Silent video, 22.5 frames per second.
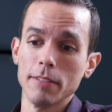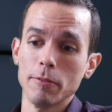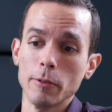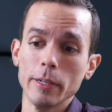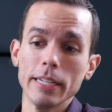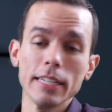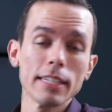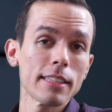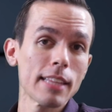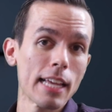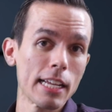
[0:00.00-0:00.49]
If we
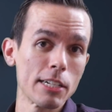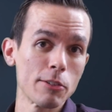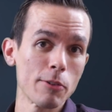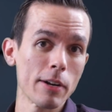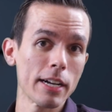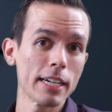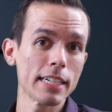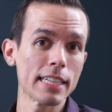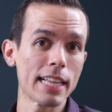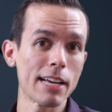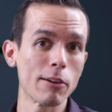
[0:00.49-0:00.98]
can get that
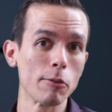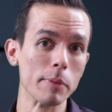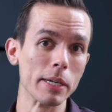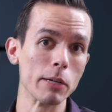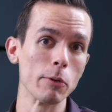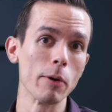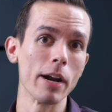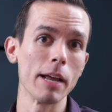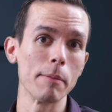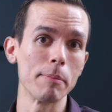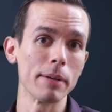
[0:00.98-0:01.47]
trending, that would be
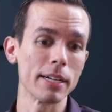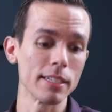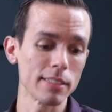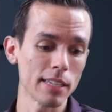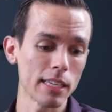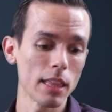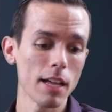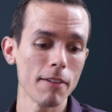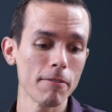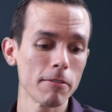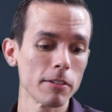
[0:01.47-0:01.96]
great, because
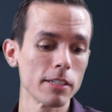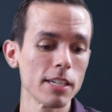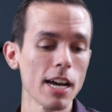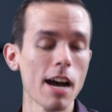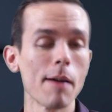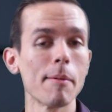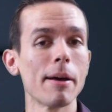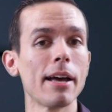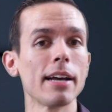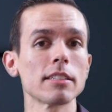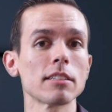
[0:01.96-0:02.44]
I'd love for
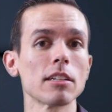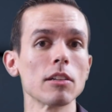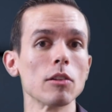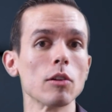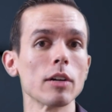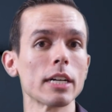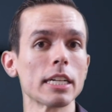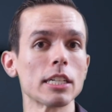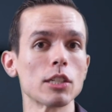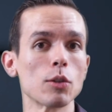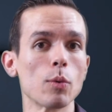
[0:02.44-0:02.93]
Tom Hanks to
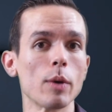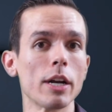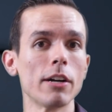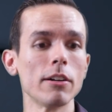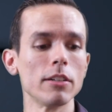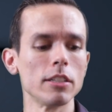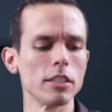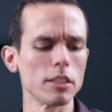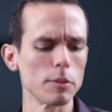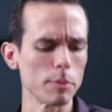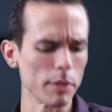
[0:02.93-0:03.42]
look at Twitter
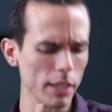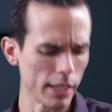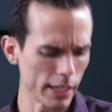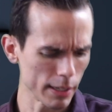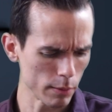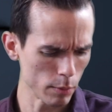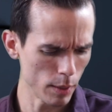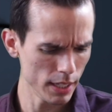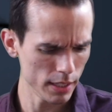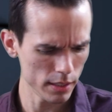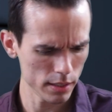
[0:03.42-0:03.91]
and just be
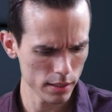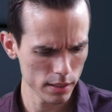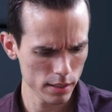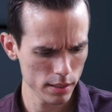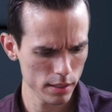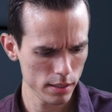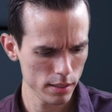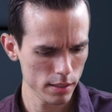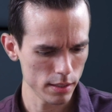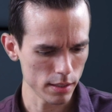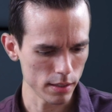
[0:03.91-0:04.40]
like, what?
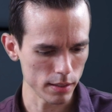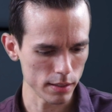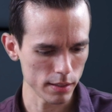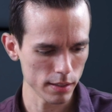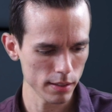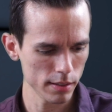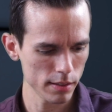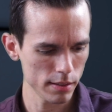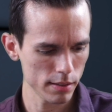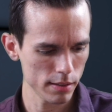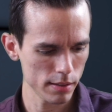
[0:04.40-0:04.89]
Is
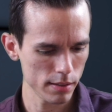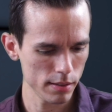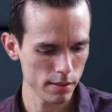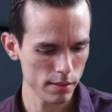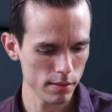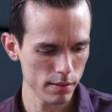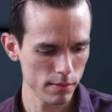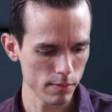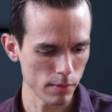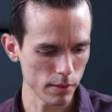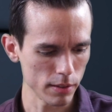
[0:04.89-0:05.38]
this,
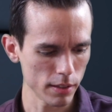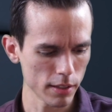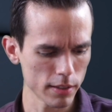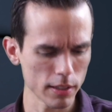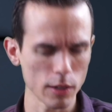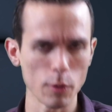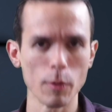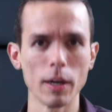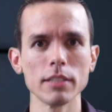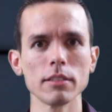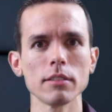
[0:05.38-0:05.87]
was this
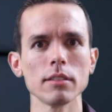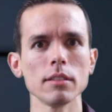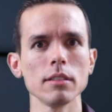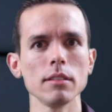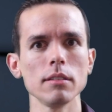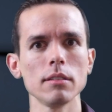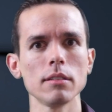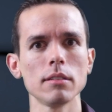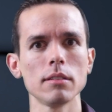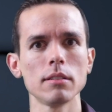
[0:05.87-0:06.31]
a question?